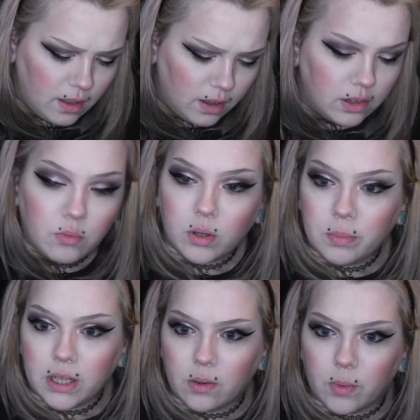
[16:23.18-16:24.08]
one pink
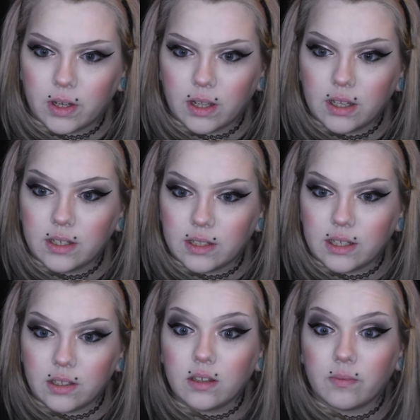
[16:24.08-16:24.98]
one, and like you can
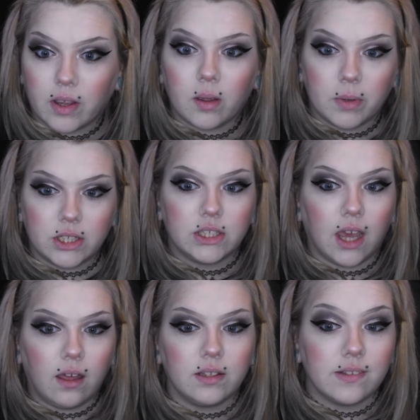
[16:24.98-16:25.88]
very much tell
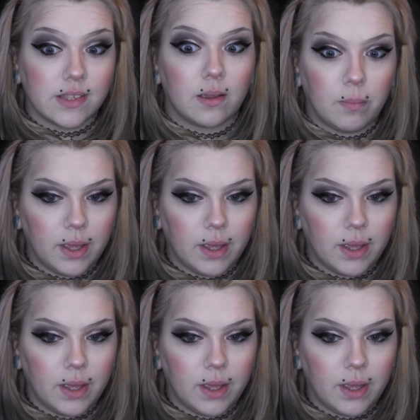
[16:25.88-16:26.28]
it's like pink